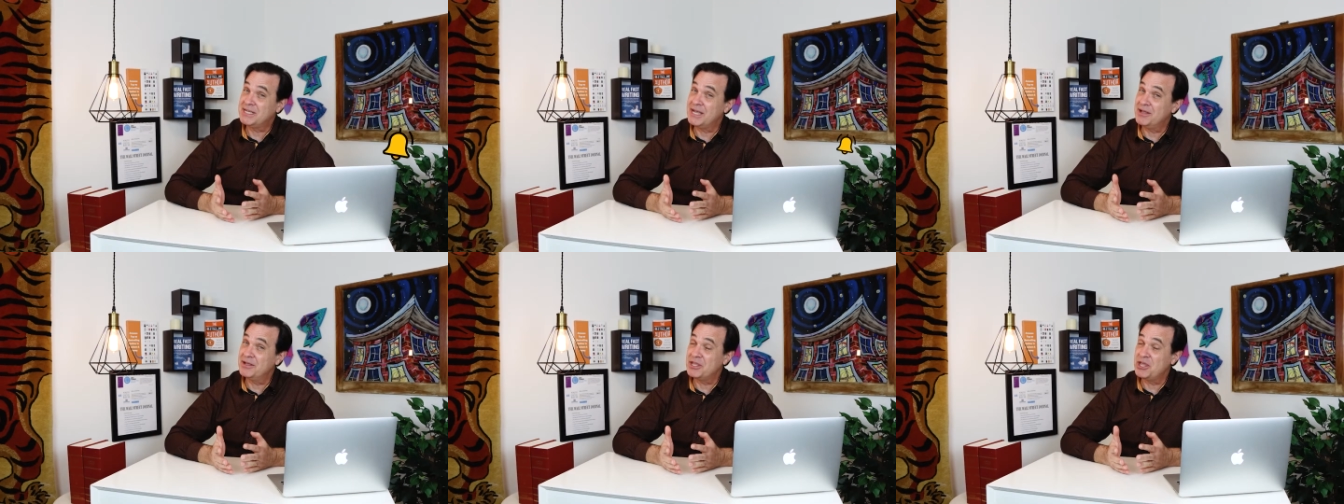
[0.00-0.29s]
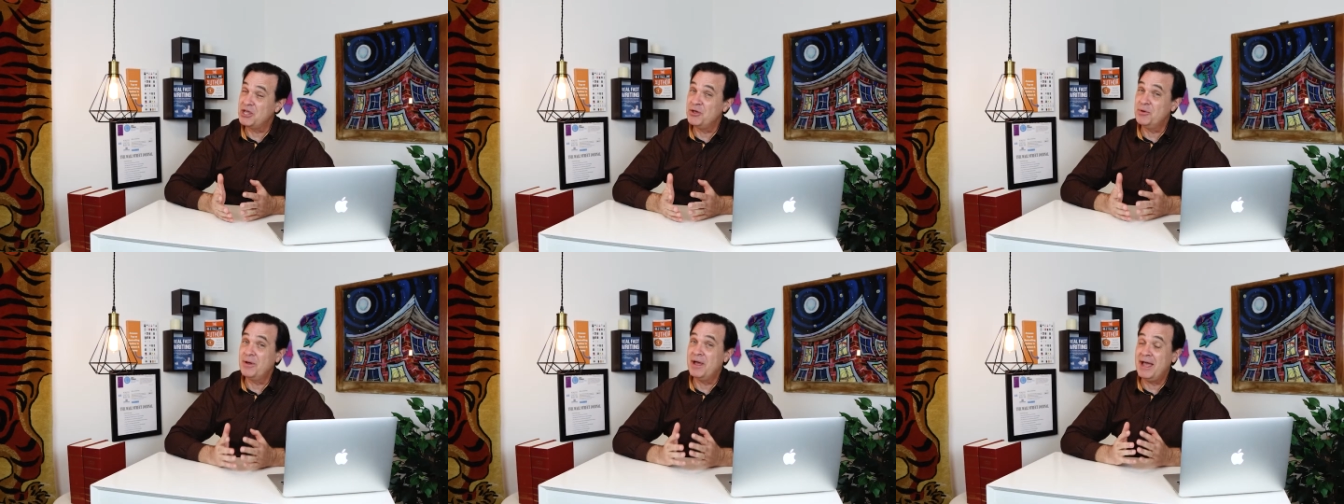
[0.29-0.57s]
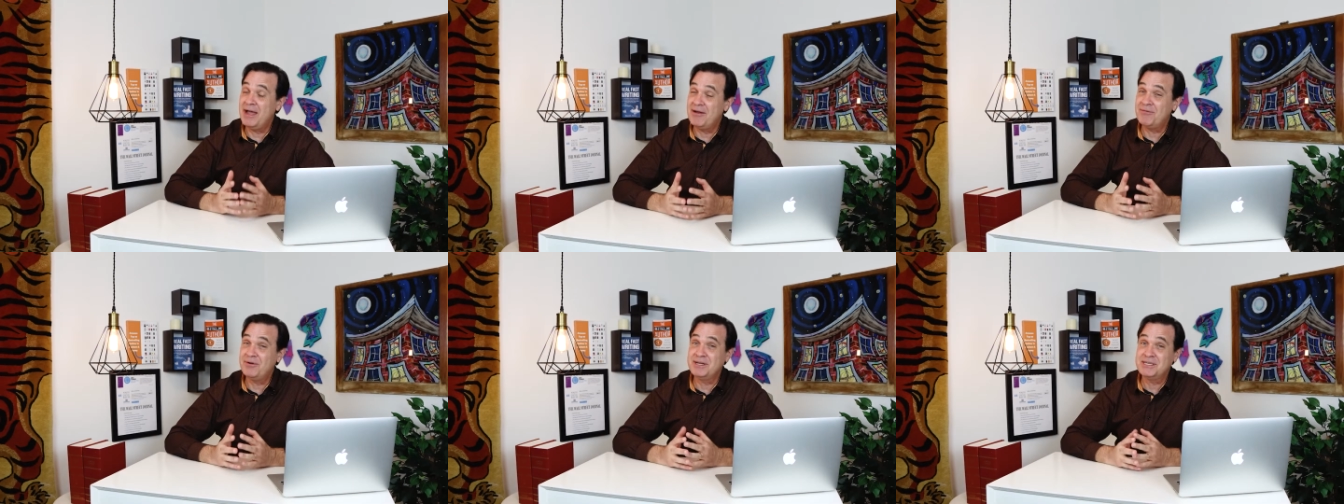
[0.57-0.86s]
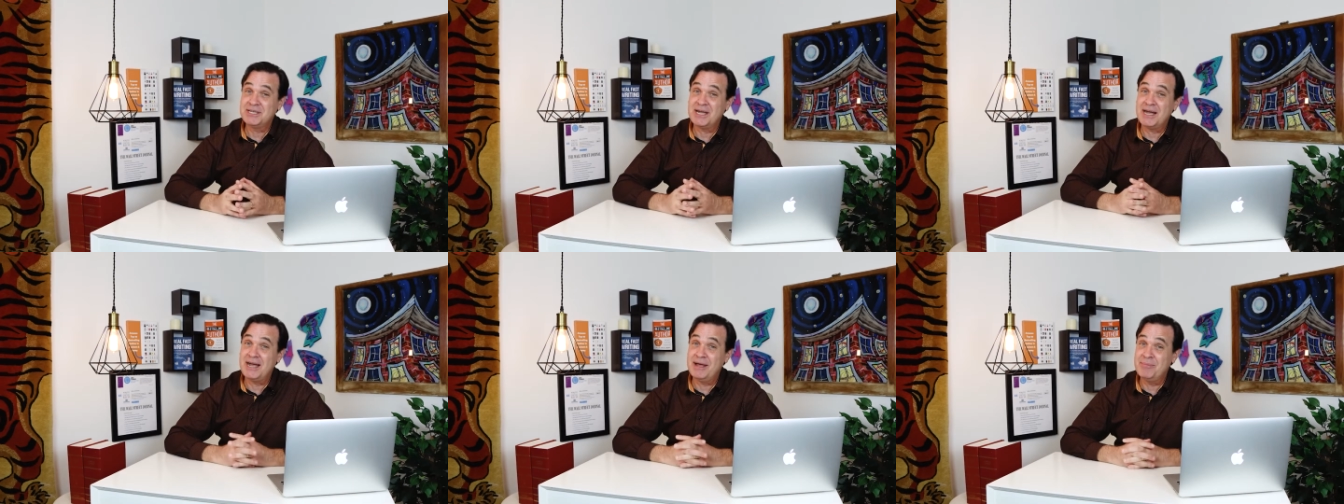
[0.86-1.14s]
tell you
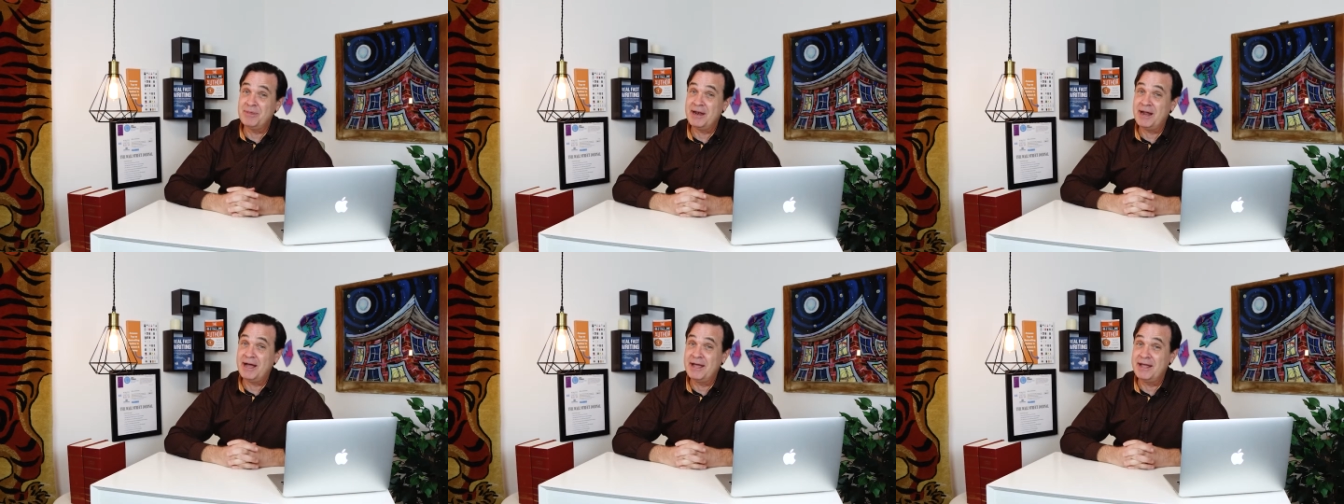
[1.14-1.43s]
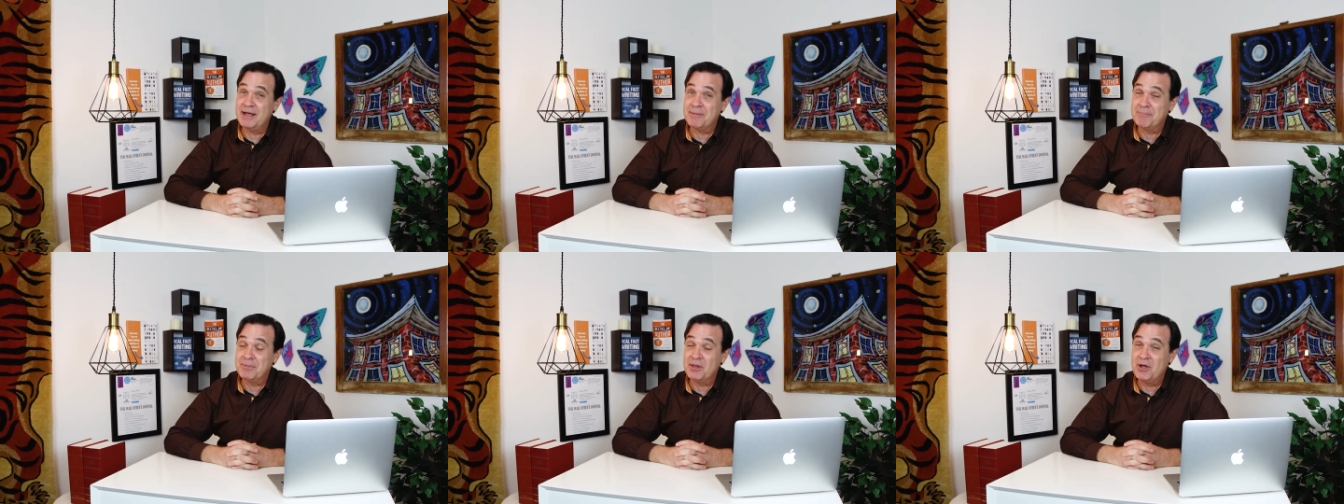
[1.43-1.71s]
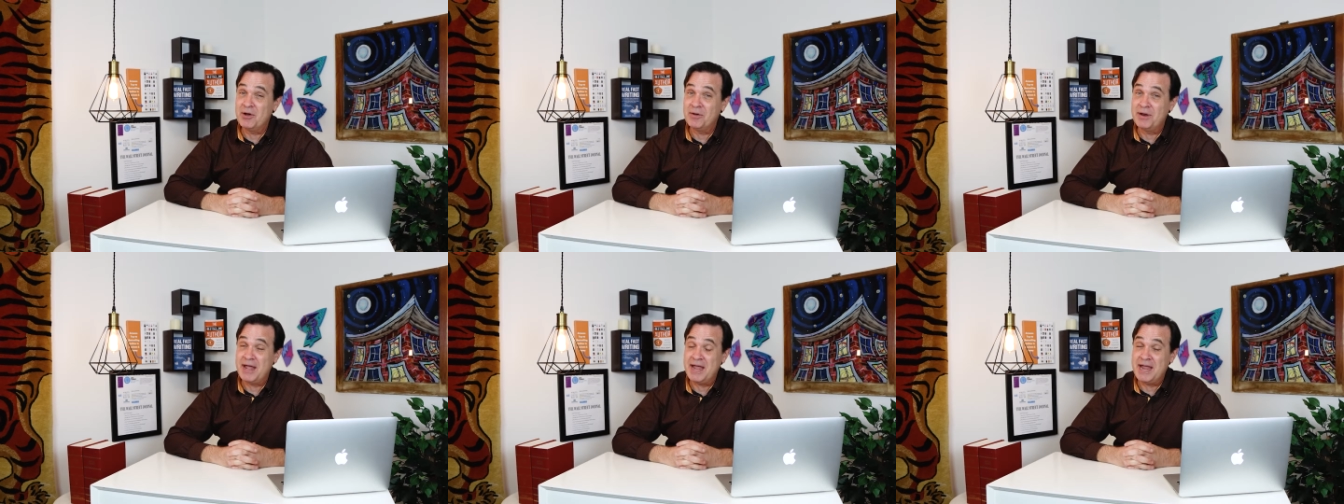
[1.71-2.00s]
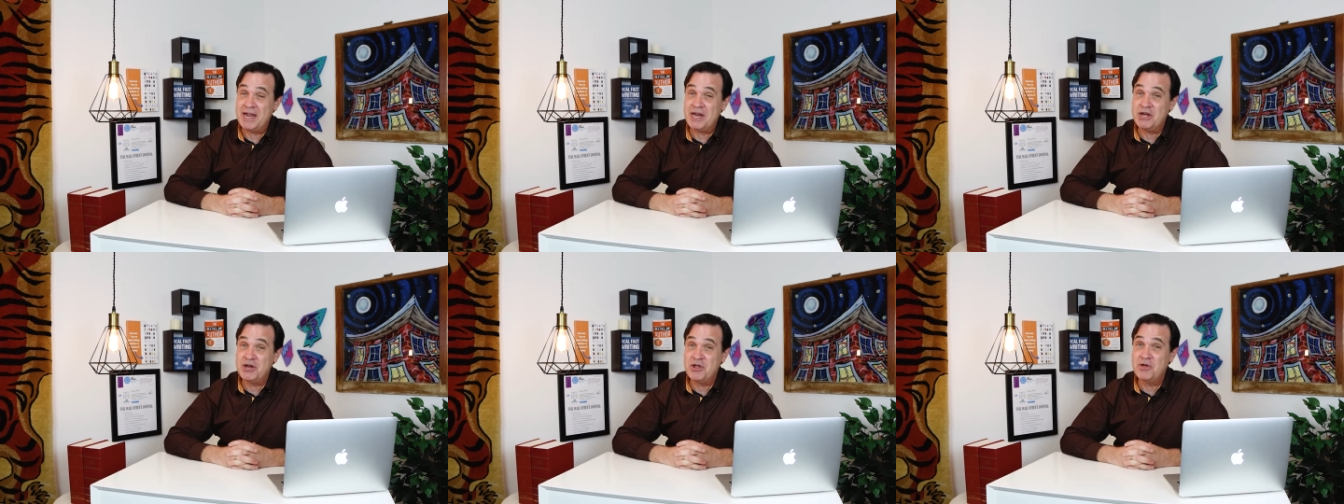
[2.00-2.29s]
every time that I upload
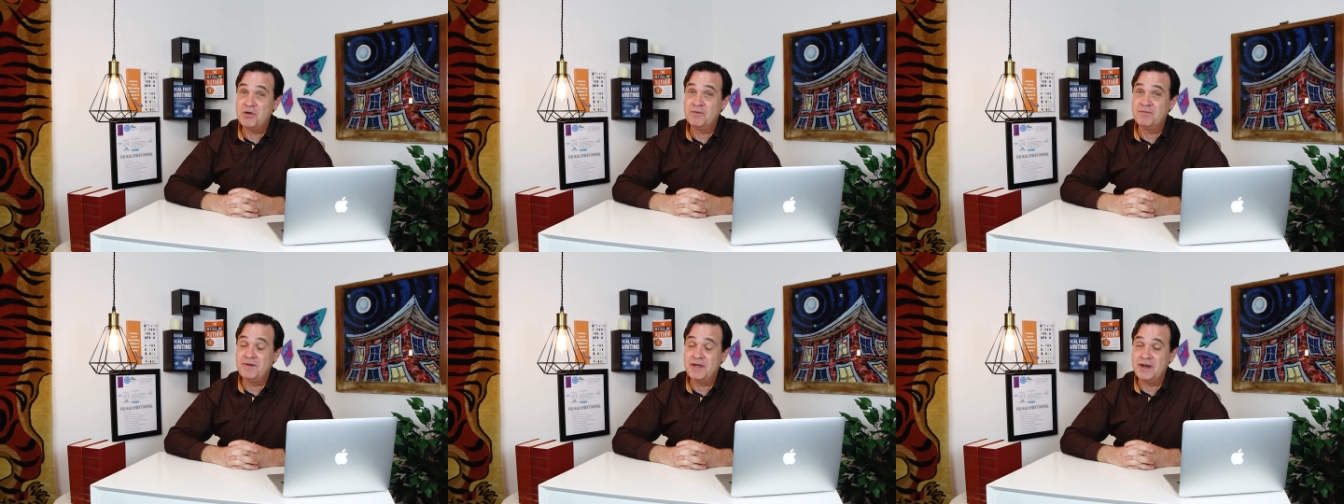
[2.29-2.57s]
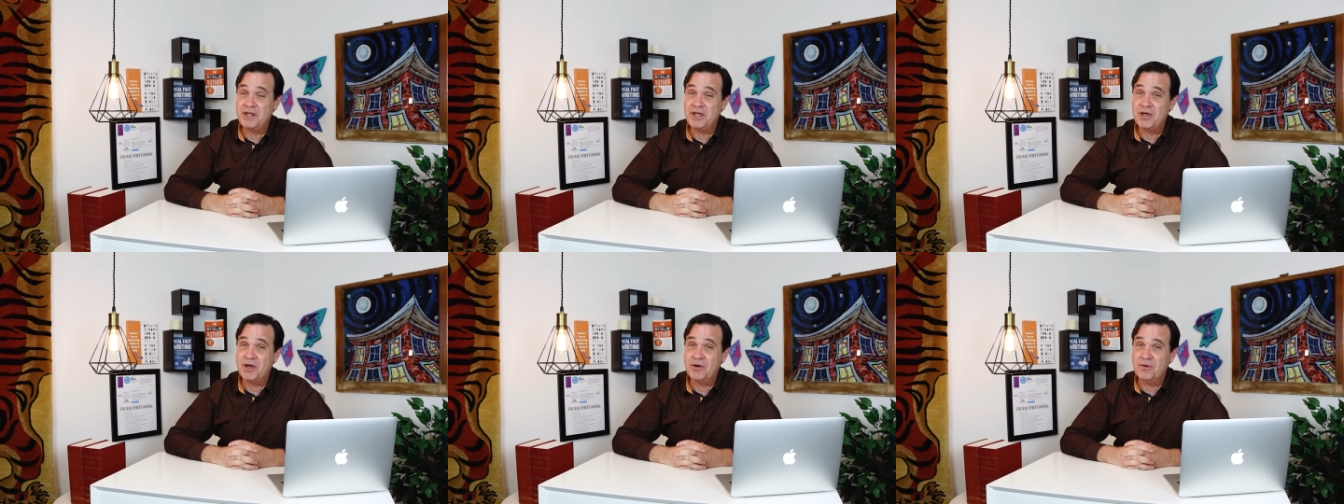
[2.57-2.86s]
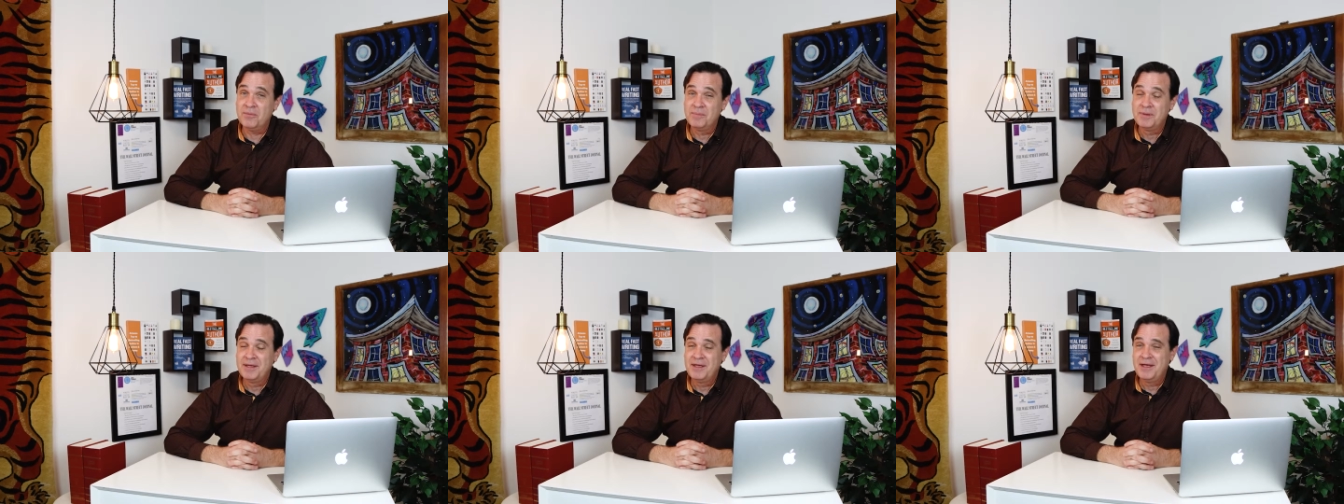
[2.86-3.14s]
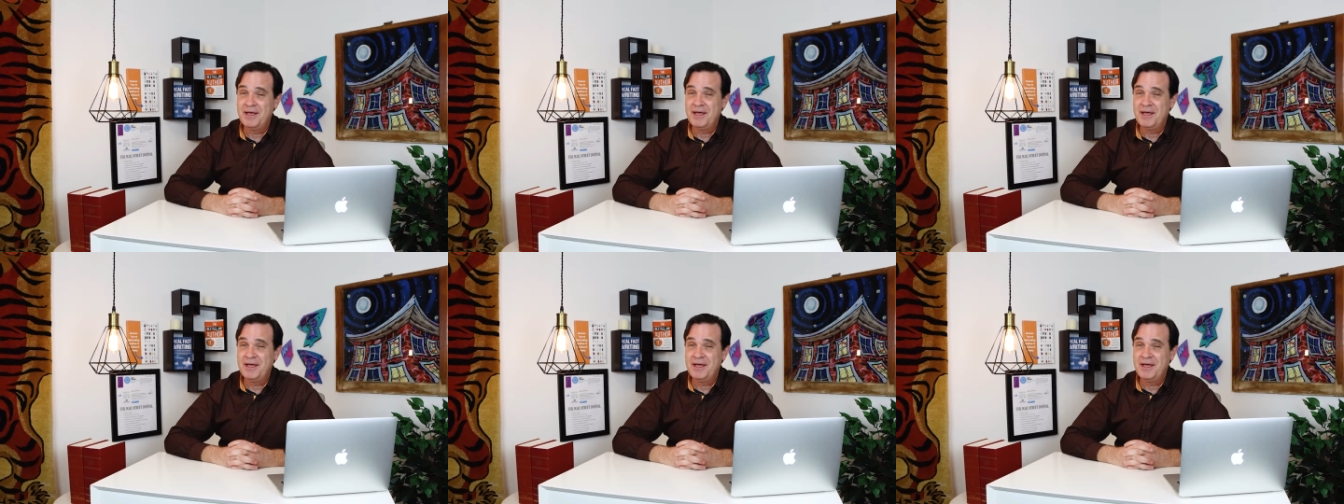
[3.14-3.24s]
a new video.